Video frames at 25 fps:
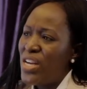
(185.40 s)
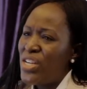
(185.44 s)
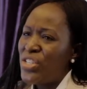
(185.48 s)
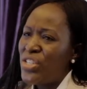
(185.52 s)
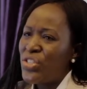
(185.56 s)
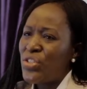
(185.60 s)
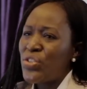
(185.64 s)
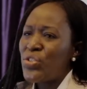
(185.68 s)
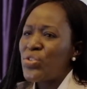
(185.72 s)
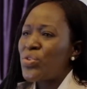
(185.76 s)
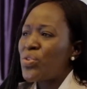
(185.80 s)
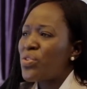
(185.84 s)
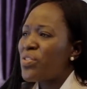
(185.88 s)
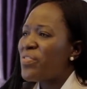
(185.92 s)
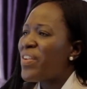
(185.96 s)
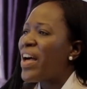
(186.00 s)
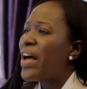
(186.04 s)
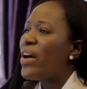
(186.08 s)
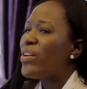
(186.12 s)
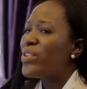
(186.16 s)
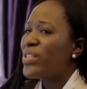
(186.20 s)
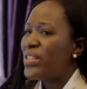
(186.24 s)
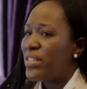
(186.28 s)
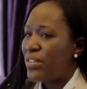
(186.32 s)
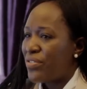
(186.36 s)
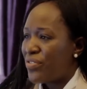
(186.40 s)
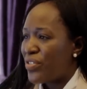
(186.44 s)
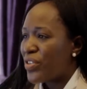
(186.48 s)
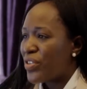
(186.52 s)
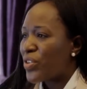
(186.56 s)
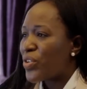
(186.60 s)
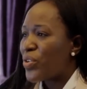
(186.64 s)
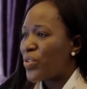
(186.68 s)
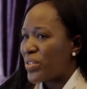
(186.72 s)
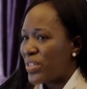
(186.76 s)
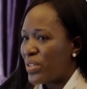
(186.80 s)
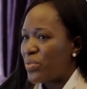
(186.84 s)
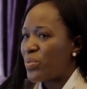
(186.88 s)
just sort of how
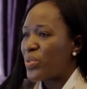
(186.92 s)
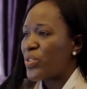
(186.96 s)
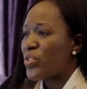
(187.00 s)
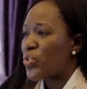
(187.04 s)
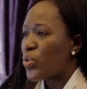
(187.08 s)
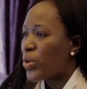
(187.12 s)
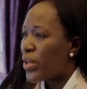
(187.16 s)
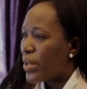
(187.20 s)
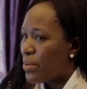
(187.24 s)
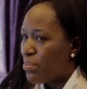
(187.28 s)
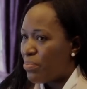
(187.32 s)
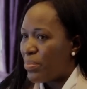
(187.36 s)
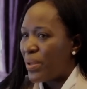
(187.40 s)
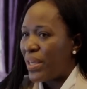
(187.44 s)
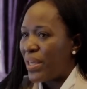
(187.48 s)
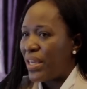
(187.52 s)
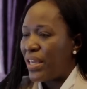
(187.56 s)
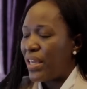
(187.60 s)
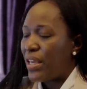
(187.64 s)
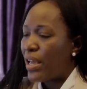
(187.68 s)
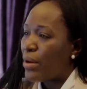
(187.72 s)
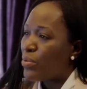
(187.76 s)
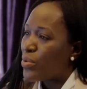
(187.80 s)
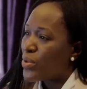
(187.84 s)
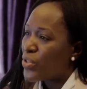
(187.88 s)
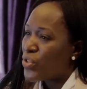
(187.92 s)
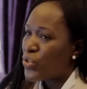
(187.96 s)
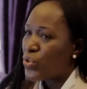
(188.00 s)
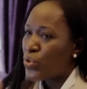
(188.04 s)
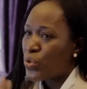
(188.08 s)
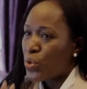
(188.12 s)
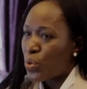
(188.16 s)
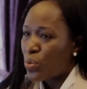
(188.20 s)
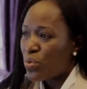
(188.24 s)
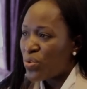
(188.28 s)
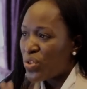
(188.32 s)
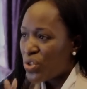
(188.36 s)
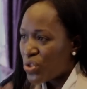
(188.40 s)
difficult it was going to be. I was
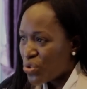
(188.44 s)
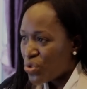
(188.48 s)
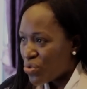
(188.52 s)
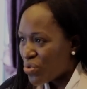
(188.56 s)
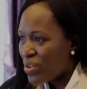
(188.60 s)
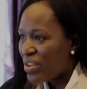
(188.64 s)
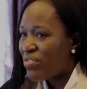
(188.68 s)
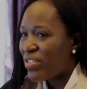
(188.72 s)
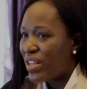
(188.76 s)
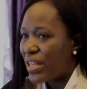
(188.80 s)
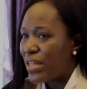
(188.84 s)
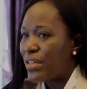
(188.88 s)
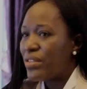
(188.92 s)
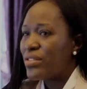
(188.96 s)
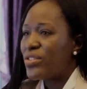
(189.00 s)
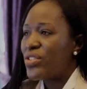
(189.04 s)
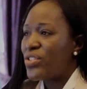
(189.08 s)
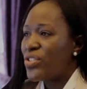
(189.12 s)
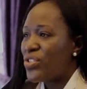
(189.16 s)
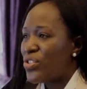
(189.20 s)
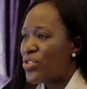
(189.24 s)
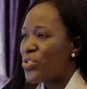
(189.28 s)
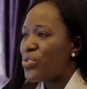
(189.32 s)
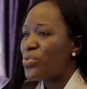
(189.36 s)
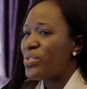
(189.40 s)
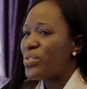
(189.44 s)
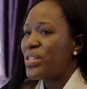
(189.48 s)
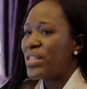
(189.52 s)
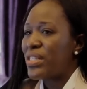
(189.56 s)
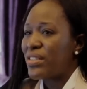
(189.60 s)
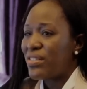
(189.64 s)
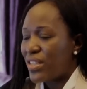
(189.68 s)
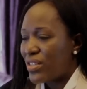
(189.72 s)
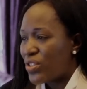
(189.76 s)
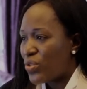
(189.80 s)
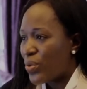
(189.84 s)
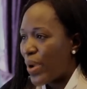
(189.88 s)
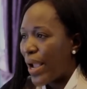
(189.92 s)
so driven to do
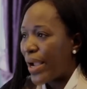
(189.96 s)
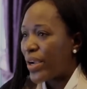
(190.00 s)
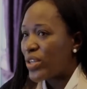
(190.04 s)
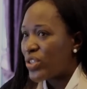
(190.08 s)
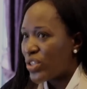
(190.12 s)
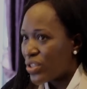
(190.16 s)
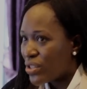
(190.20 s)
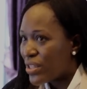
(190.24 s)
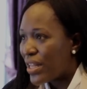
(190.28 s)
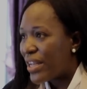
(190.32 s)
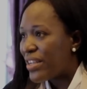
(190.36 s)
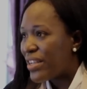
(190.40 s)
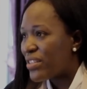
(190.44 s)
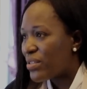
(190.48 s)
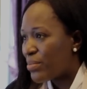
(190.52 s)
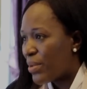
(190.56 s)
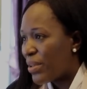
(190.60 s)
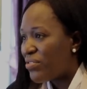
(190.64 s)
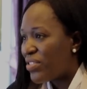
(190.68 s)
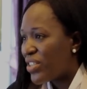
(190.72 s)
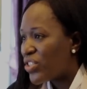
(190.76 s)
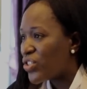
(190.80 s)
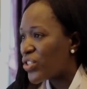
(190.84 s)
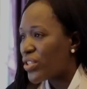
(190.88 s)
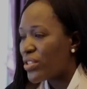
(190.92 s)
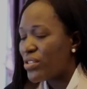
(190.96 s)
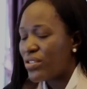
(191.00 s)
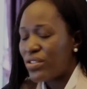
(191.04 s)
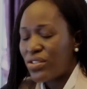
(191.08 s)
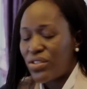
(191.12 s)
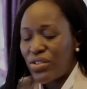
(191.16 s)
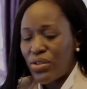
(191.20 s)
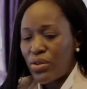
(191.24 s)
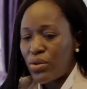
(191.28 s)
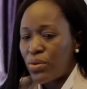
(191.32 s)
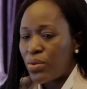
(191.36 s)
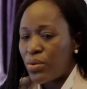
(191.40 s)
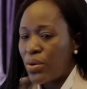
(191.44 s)
this and to actualize my vision.
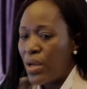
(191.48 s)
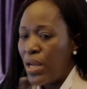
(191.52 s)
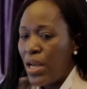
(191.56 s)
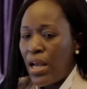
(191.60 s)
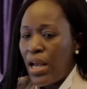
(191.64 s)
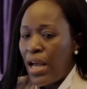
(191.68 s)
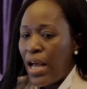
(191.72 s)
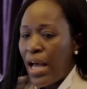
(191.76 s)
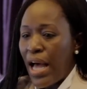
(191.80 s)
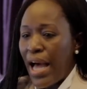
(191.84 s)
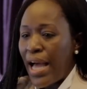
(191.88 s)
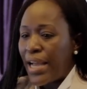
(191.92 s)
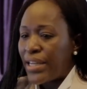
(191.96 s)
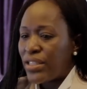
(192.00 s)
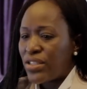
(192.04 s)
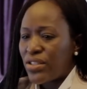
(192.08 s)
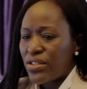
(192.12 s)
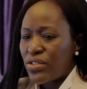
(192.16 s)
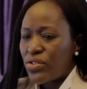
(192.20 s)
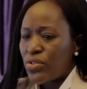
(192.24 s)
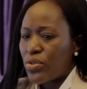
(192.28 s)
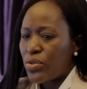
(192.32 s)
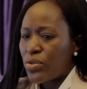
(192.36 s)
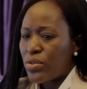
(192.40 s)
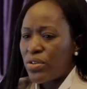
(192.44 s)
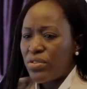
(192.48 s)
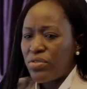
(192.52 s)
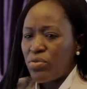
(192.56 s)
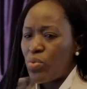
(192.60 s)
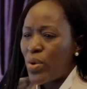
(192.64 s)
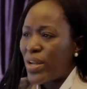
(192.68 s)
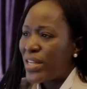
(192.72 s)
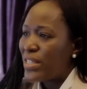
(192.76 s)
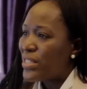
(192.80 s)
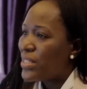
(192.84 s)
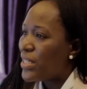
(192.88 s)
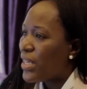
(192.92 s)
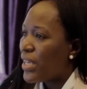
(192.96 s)
So I just sort of
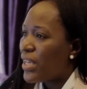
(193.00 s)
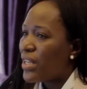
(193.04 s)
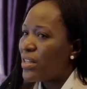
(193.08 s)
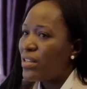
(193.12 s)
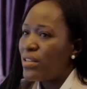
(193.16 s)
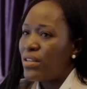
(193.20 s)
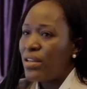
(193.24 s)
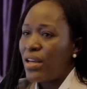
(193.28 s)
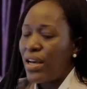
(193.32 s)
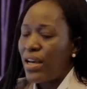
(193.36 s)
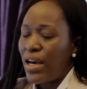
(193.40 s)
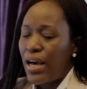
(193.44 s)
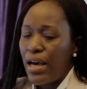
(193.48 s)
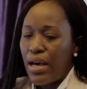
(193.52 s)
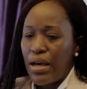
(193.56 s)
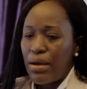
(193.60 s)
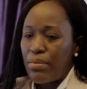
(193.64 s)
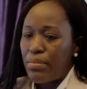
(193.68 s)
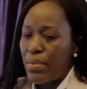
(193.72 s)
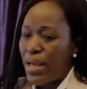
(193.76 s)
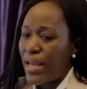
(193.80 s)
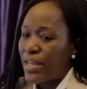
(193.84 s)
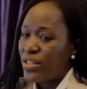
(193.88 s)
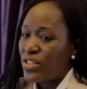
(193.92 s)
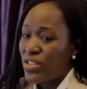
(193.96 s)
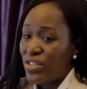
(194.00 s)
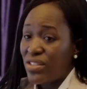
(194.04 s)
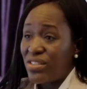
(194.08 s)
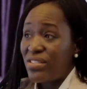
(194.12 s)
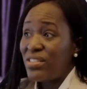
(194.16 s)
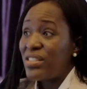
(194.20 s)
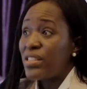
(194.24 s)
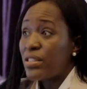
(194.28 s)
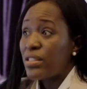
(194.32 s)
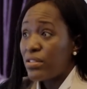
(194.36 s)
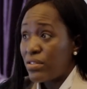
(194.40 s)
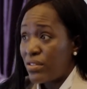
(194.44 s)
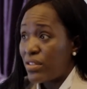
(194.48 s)
went in um, and just
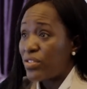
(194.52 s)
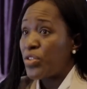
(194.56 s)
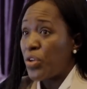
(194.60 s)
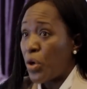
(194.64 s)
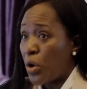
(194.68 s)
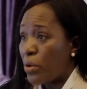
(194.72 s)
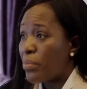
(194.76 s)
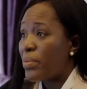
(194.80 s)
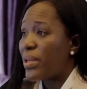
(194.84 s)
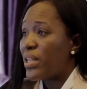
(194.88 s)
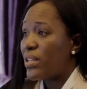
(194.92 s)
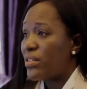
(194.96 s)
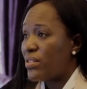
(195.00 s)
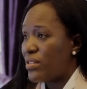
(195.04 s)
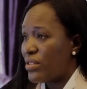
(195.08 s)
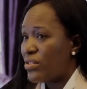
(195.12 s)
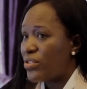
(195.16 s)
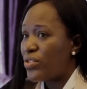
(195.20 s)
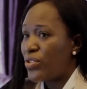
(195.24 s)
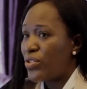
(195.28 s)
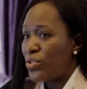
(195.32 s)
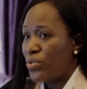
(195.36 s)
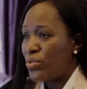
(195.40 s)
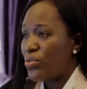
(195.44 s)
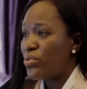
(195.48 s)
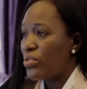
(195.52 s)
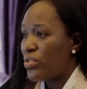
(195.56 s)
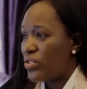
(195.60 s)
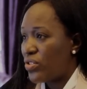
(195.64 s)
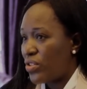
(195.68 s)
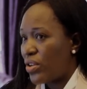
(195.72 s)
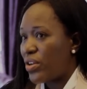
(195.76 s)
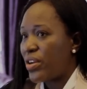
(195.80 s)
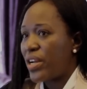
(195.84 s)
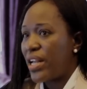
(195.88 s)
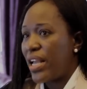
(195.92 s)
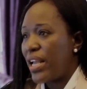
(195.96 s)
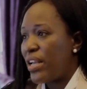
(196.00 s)
still determined to
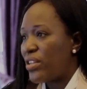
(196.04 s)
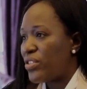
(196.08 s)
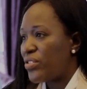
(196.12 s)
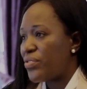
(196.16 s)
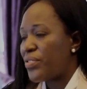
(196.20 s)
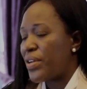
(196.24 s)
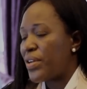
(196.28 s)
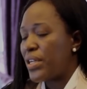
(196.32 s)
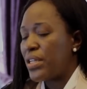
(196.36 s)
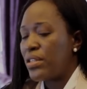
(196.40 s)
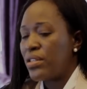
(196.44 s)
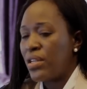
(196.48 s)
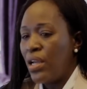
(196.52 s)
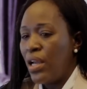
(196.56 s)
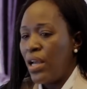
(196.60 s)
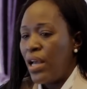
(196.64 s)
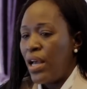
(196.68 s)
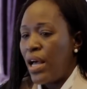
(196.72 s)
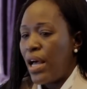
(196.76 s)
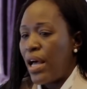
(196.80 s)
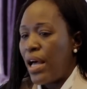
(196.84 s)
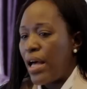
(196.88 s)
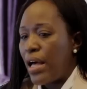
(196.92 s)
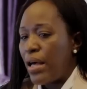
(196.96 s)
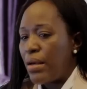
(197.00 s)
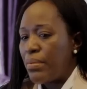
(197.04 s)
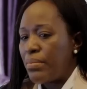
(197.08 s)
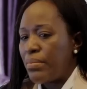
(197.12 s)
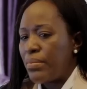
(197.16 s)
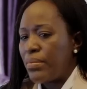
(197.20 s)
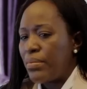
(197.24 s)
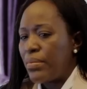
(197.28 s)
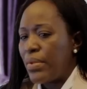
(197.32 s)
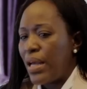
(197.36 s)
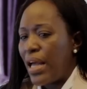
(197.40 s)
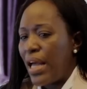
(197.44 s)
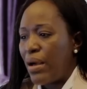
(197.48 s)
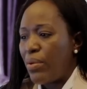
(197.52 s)
start a hedge fund.
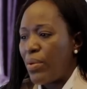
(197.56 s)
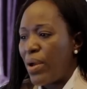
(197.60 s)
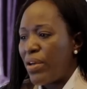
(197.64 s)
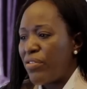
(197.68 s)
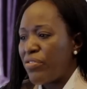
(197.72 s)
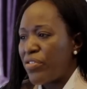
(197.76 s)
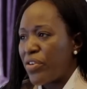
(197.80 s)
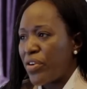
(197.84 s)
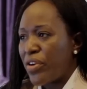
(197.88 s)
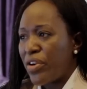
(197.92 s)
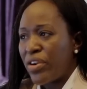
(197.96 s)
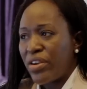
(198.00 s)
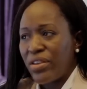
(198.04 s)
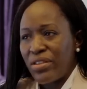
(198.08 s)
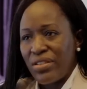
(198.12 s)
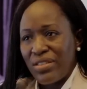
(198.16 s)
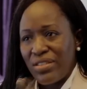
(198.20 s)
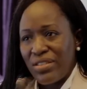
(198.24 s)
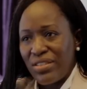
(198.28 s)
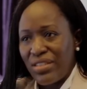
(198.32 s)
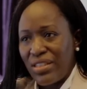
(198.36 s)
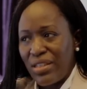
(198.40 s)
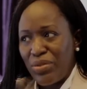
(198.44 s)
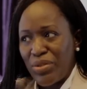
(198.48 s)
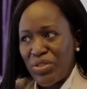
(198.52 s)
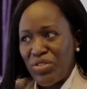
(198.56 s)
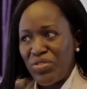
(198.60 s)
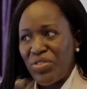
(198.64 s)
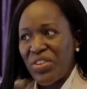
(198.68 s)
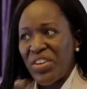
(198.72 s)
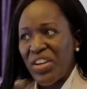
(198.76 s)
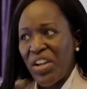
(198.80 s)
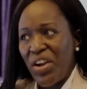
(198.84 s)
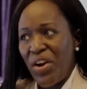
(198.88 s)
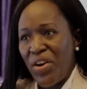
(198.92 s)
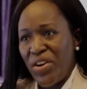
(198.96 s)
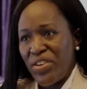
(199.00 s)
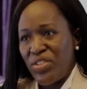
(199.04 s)
Um, however, it was
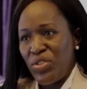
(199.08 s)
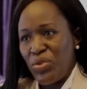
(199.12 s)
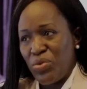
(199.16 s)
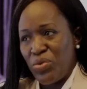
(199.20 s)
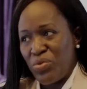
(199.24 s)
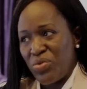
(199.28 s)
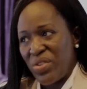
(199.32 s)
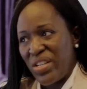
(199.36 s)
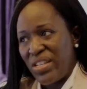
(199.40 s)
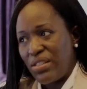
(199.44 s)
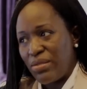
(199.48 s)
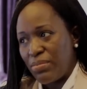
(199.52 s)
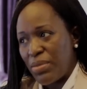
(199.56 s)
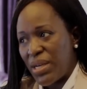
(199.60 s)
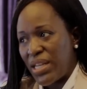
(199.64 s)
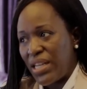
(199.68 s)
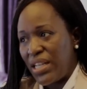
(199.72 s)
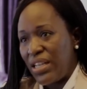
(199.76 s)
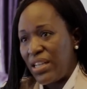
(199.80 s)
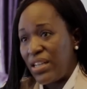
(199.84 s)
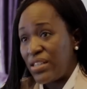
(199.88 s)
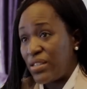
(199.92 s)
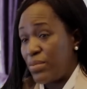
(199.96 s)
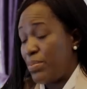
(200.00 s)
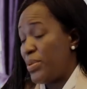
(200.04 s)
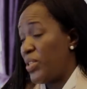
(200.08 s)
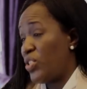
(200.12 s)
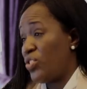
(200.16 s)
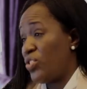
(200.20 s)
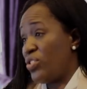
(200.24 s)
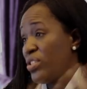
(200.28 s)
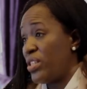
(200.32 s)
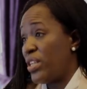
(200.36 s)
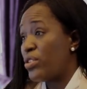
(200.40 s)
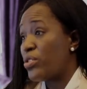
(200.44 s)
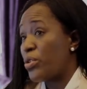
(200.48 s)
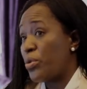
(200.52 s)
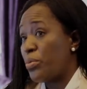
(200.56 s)
very hard to raise money,
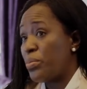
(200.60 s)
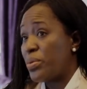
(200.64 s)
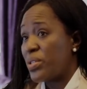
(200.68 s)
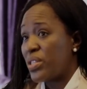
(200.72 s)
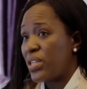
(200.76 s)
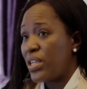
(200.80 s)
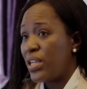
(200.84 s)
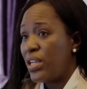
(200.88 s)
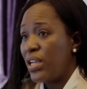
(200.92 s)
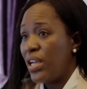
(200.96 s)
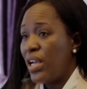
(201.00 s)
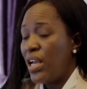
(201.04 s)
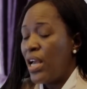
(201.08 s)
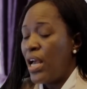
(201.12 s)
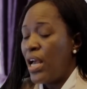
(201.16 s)
especially globally.